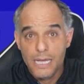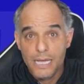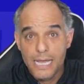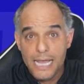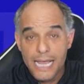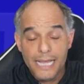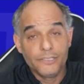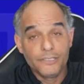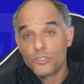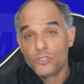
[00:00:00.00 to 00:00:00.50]

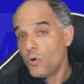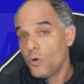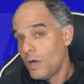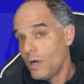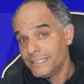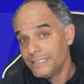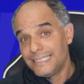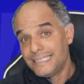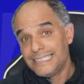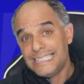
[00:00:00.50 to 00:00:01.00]
And so on
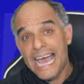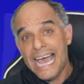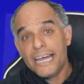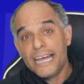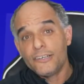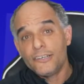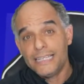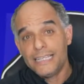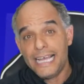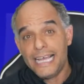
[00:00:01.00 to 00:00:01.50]

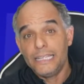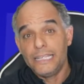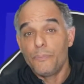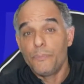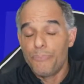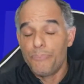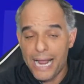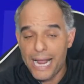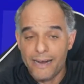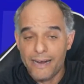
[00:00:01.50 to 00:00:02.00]
Saturday, the
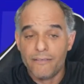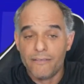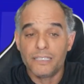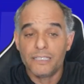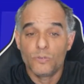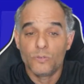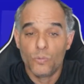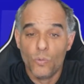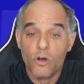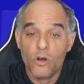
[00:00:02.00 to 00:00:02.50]

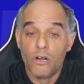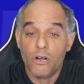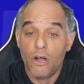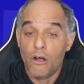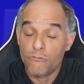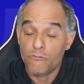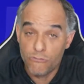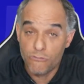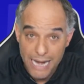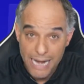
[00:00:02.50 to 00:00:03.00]
parents were
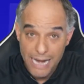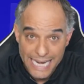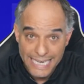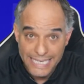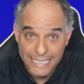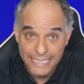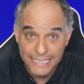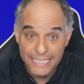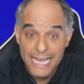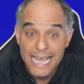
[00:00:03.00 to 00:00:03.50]

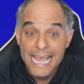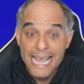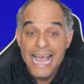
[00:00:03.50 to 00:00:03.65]
arraigned